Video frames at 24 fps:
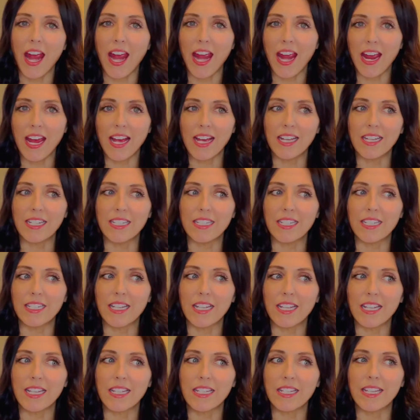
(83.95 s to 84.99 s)
and
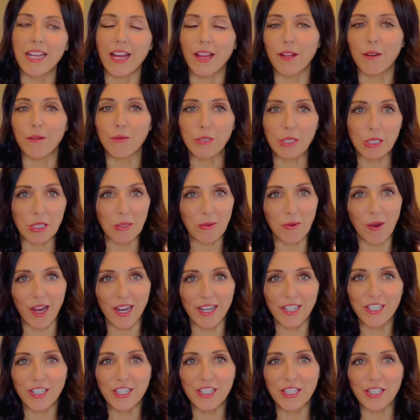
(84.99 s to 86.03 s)
yellow squash.